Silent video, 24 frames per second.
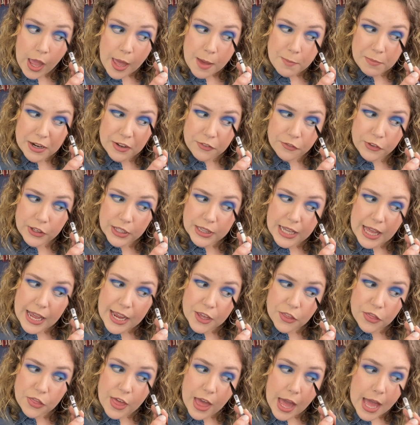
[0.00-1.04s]
but I feel
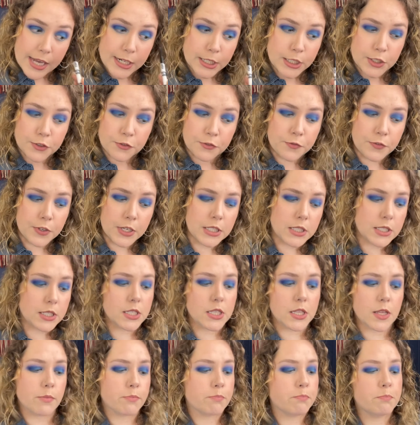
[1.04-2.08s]
like that defeats
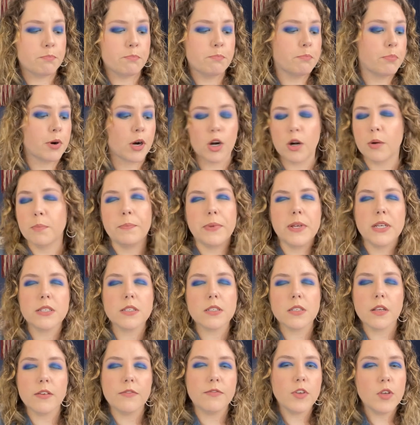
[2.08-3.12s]
the purpose
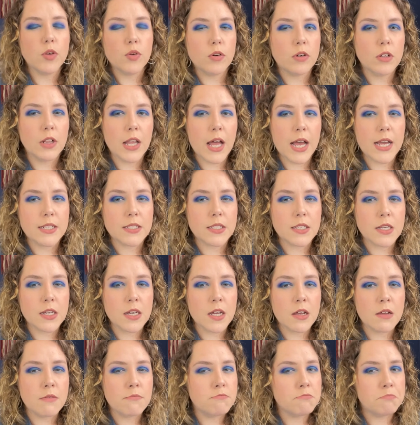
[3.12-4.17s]
of utilizing
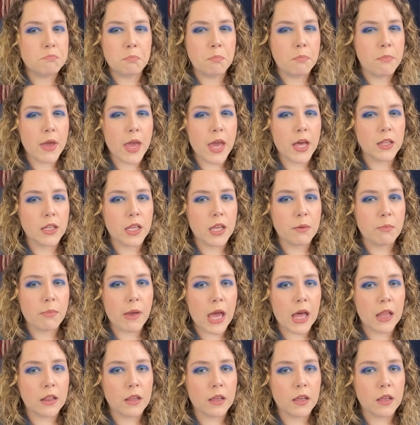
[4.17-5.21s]
a mail-in
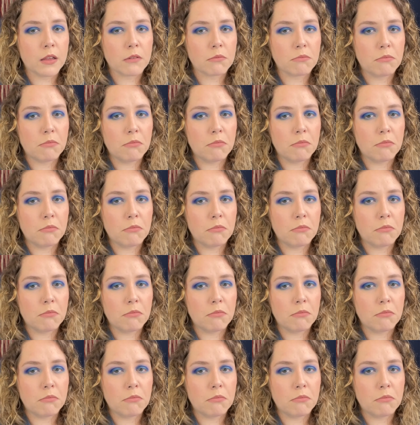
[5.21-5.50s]
ballot.